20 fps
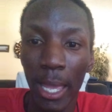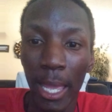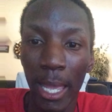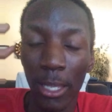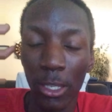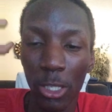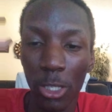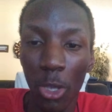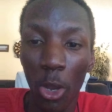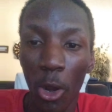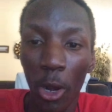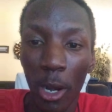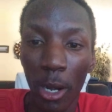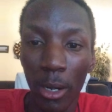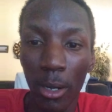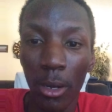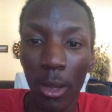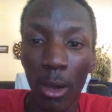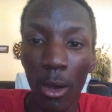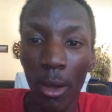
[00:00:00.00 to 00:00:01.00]
and
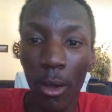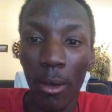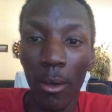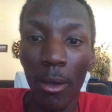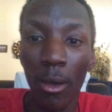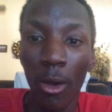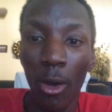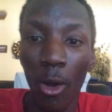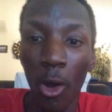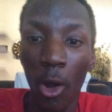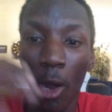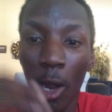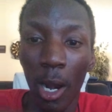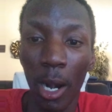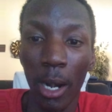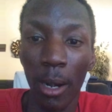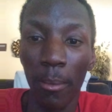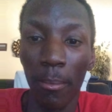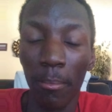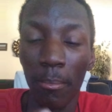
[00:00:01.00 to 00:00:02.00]
turn
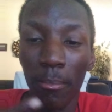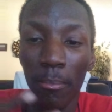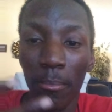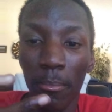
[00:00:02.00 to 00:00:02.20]
our